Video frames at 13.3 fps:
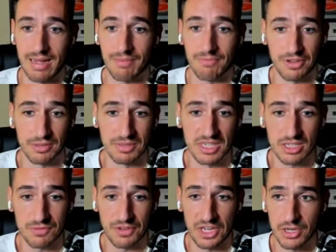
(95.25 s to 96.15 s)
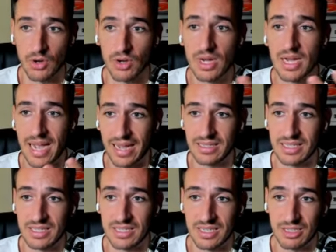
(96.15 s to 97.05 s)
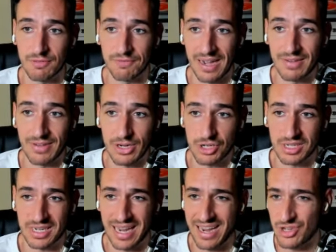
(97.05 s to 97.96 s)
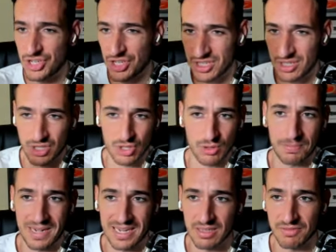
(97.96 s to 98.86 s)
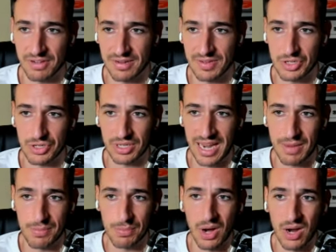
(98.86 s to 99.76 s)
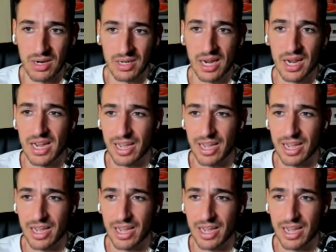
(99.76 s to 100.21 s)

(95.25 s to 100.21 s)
I'm filming this video, and this is 500k, just surpassed the 500k mark.